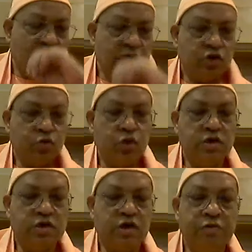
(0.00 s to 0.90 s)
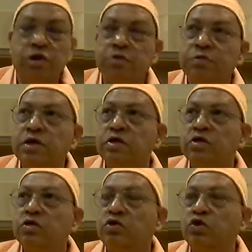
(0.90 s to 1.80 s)
last words have been
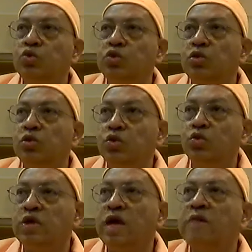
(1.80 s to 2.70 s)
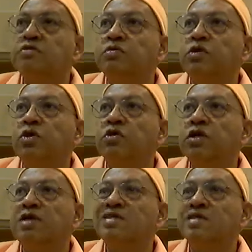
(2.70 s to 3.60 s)
repeated two times
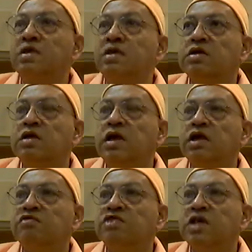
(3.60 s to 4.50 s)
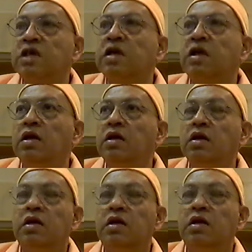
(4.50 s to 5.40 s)
because it's a kind of
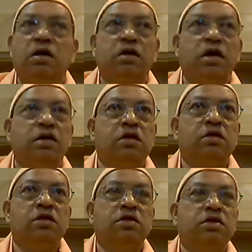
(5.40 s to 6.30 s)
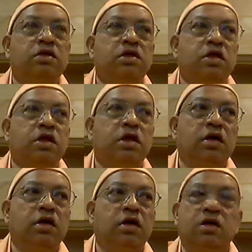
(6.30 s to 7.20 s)
signal that this is
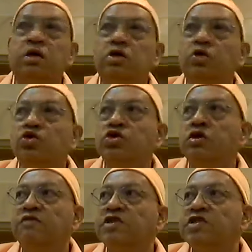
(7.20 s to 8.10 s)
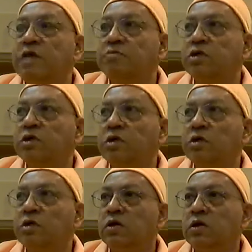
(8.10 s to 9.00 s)
the conclusion of the
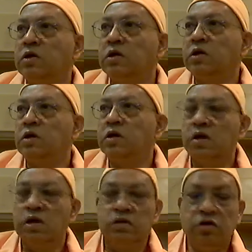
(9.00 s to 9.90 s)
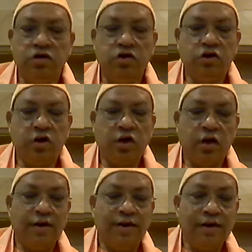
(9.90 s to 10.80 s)
chapter. That this
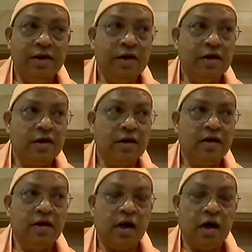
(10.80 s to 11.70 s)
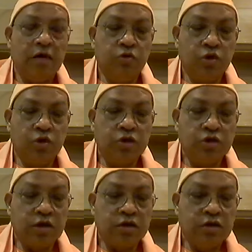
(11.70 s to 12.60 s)
is the here in our
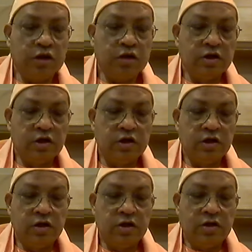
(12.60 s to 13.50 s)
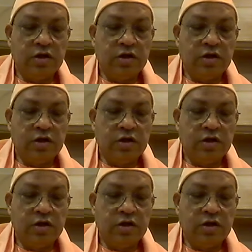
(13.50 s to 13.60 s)
book is translated